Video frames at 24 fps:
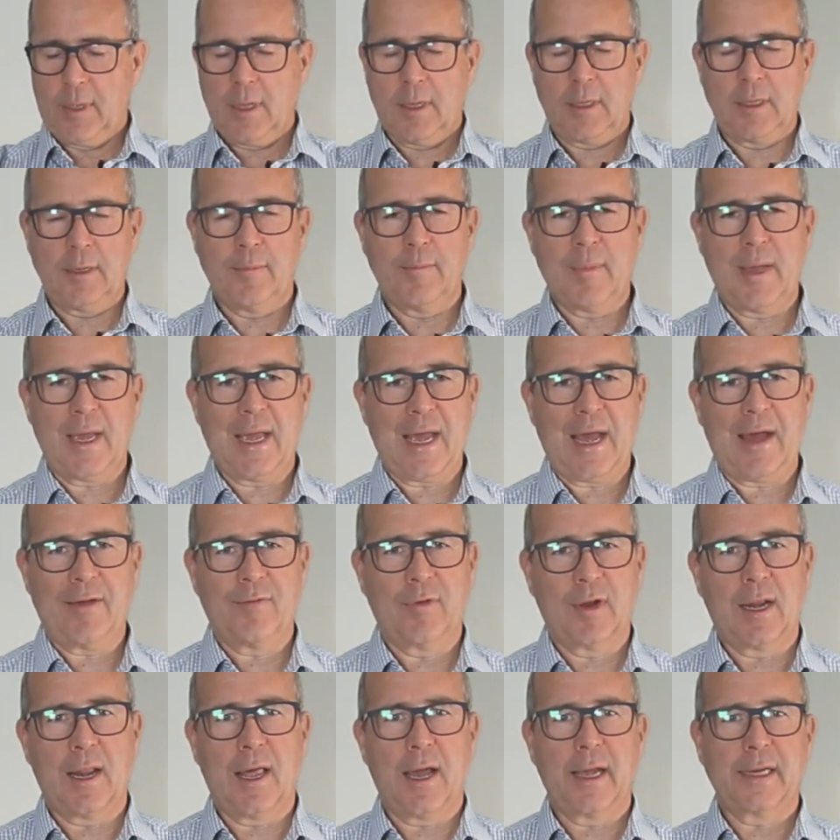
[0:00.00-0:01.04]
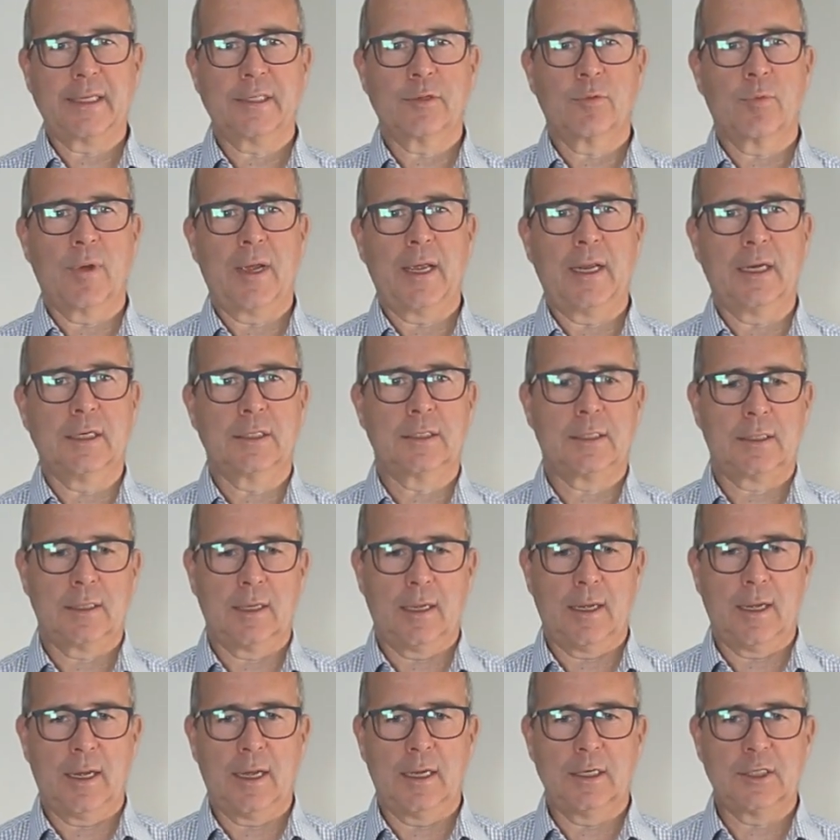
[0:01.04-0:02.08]
You may have a lighter weight
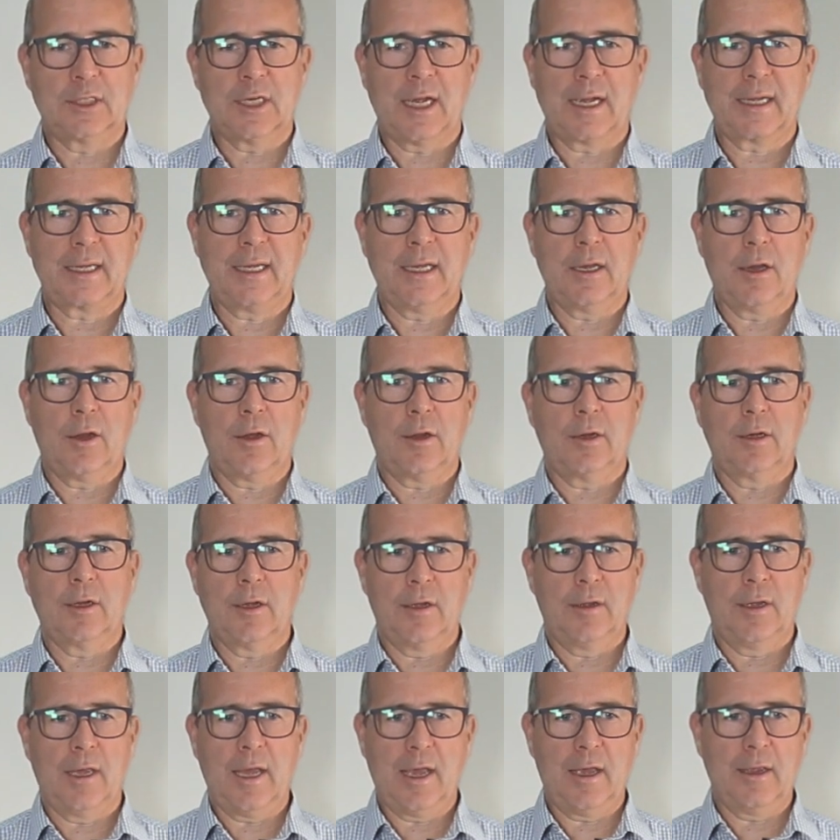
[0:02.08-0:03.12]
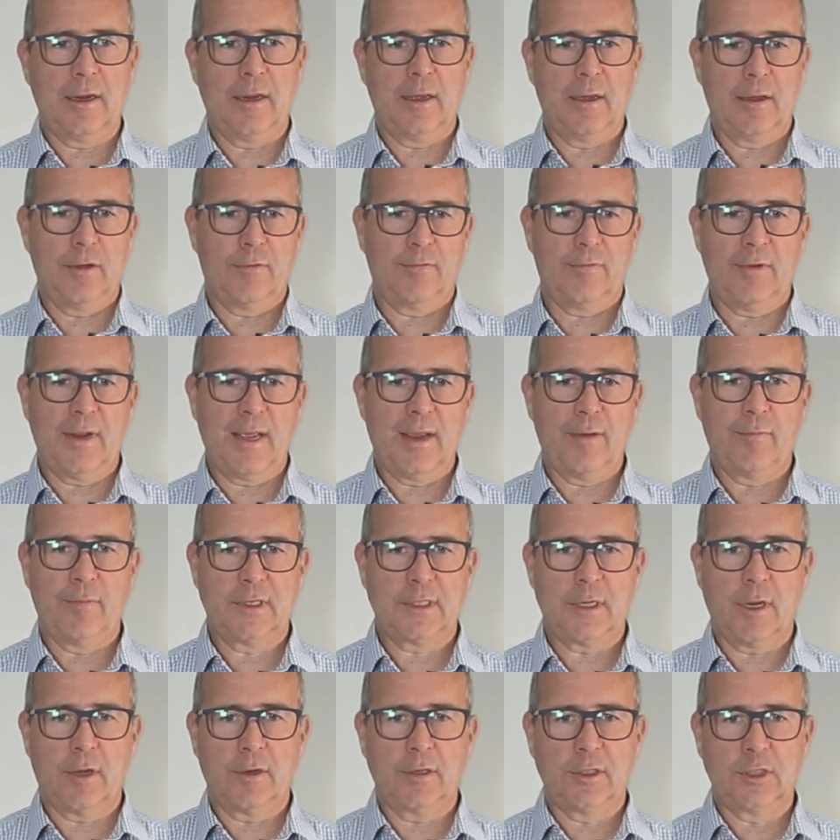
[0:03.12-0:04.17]
jacket on, a flame
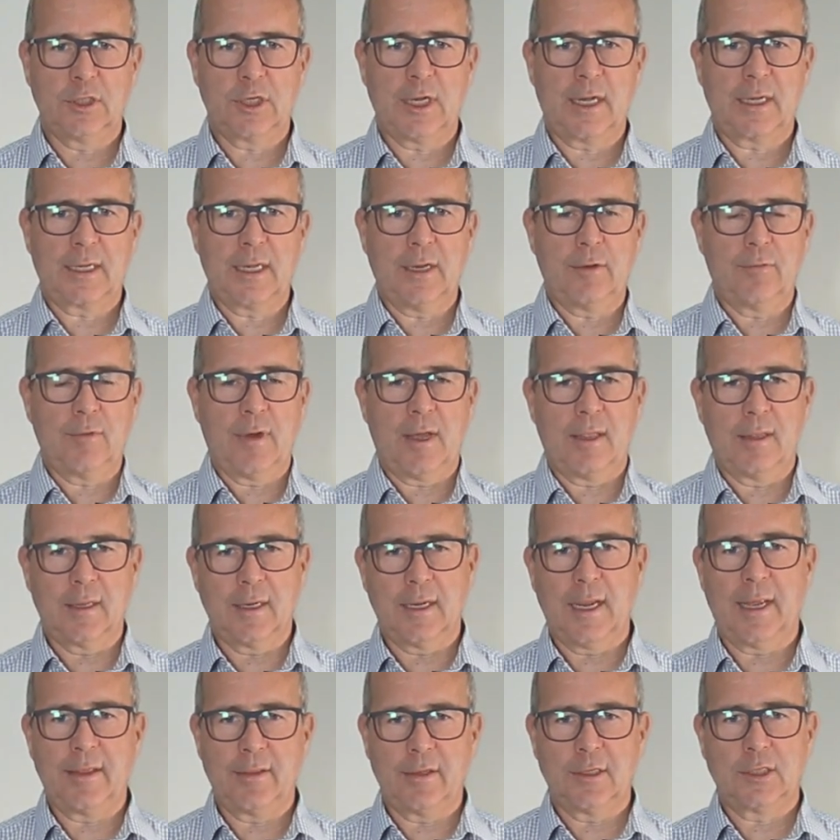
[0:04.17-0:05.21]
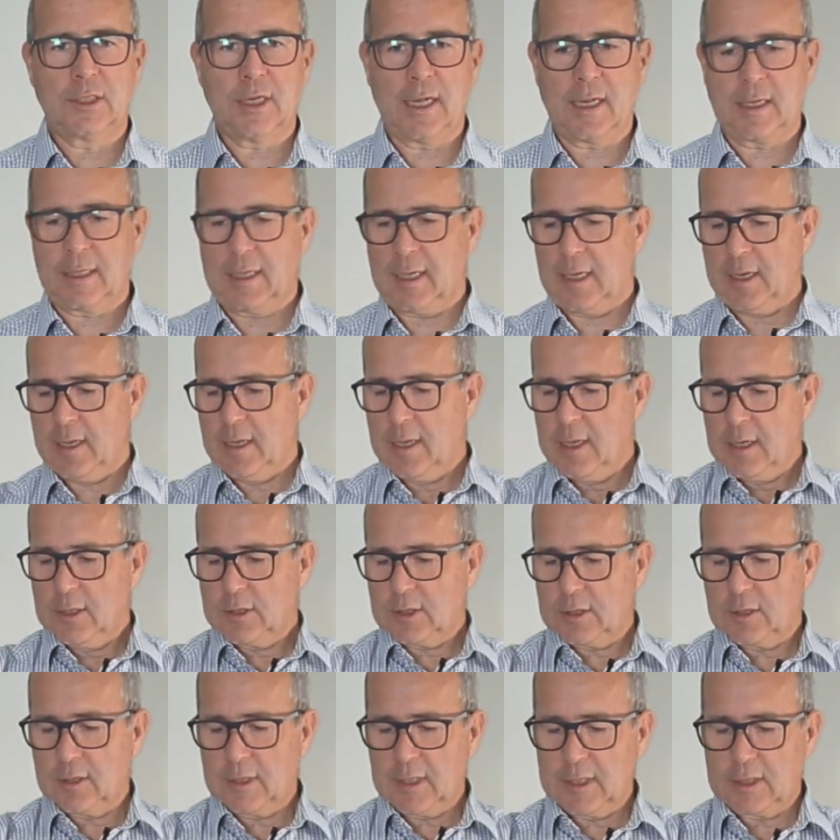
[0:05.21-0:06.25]
retardant jacket rather than leather jacket.
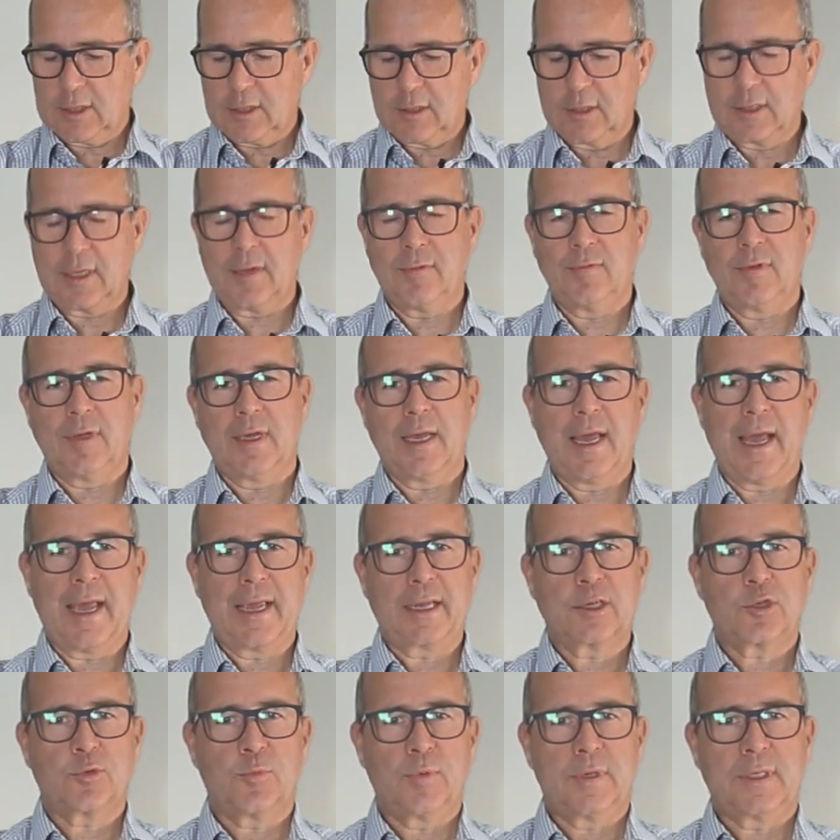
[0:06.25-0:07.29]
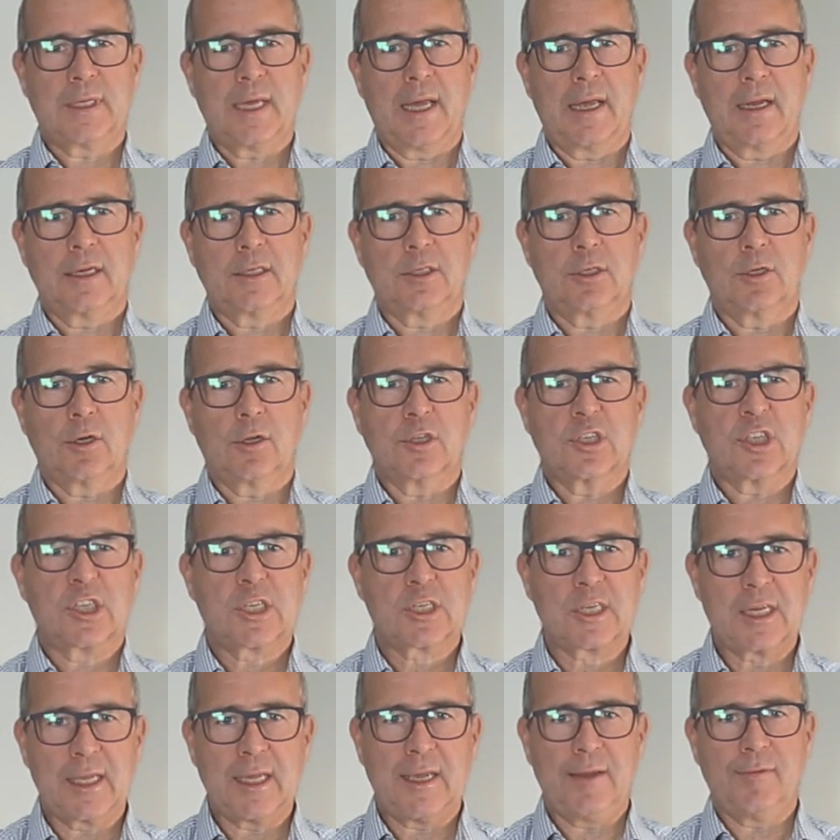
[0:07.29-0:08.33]
So this will give you extra protection on the
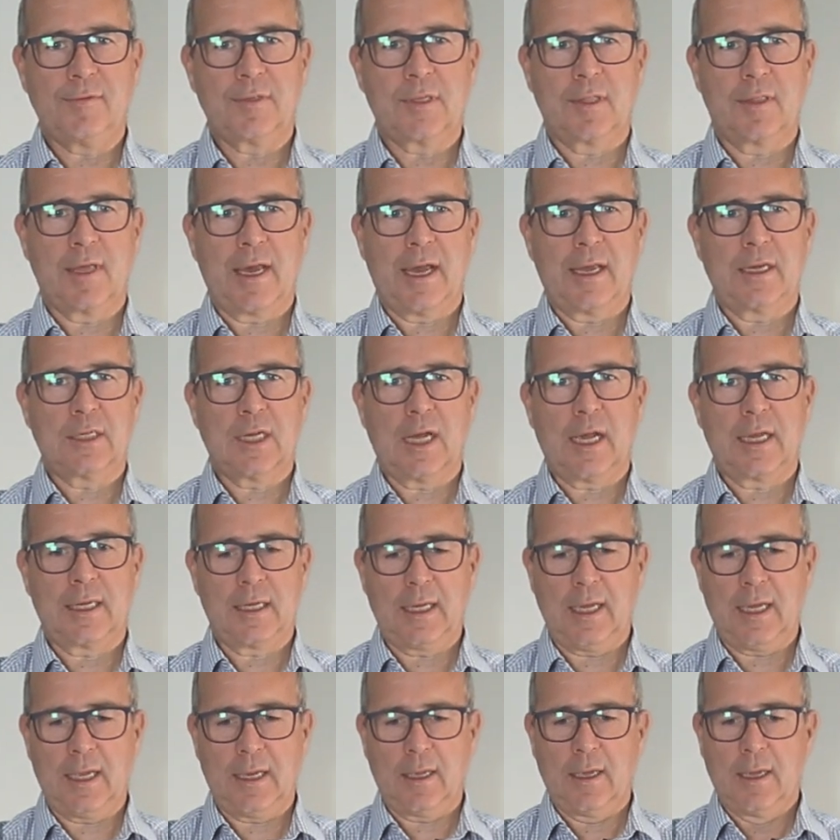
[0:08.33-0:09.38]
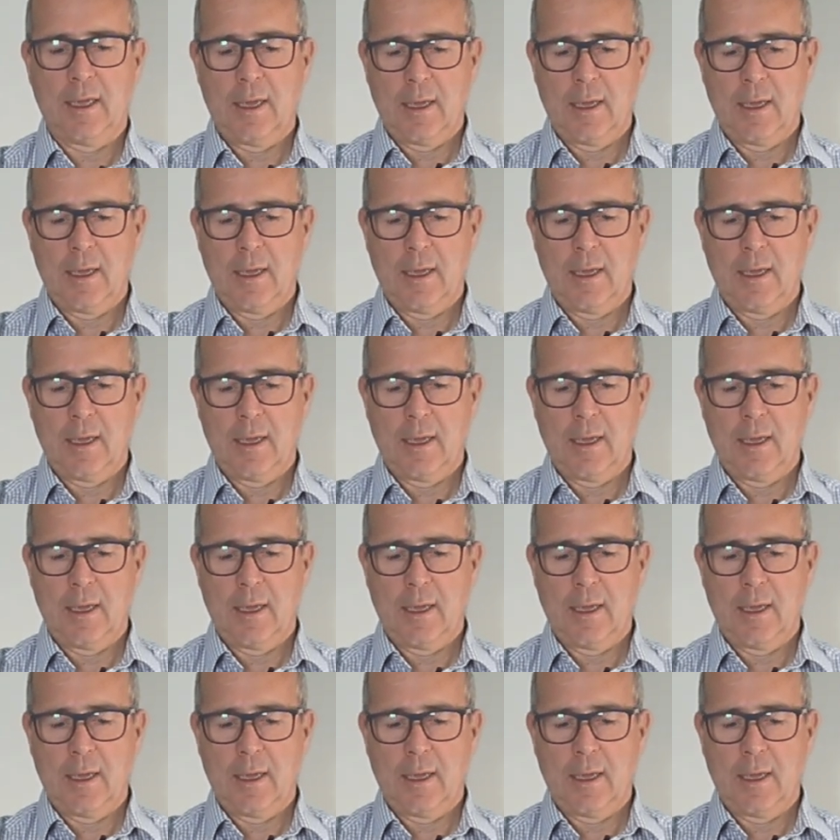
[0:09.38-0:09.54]
sleeves of that jacket.